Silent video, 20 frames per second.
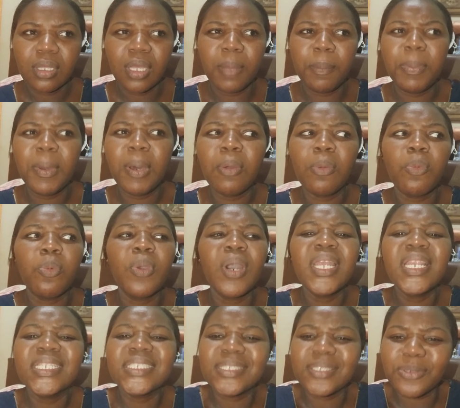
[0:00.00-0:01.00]
about
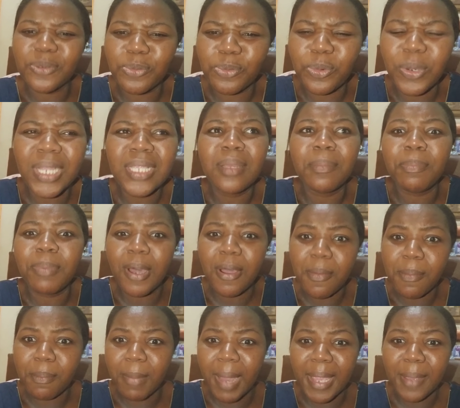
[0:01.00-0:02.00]
what is what
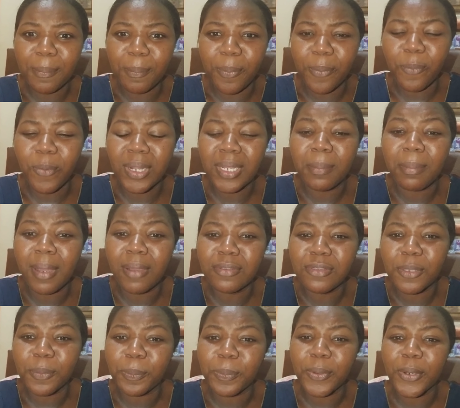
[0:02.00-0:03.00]
about my what
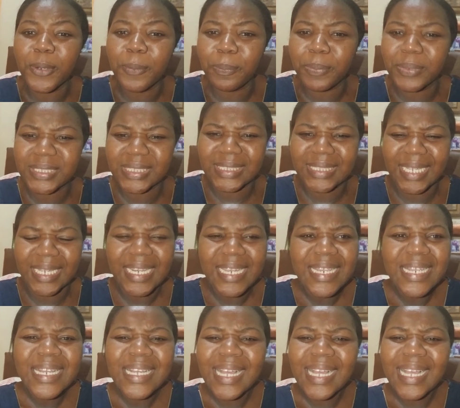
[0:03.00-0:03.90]
about the purpose that